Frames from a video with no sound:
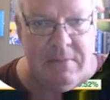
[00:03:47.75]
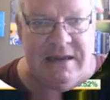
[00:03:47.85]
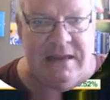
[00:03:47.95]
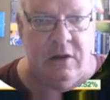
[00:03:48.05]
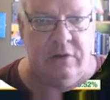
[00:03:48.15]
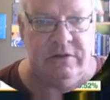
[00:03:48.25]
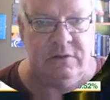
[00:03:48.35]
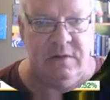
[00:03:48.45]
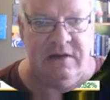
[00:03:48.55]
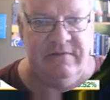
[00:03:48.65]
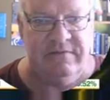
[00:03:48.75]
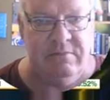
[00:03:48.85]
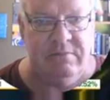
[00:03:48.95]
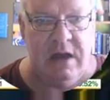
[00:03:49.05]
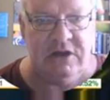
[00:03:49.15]
money on
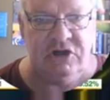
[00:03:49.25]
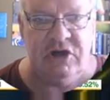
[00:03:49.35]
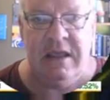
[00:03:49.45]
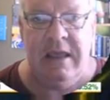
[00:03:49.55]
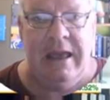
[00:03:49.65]
25th of March.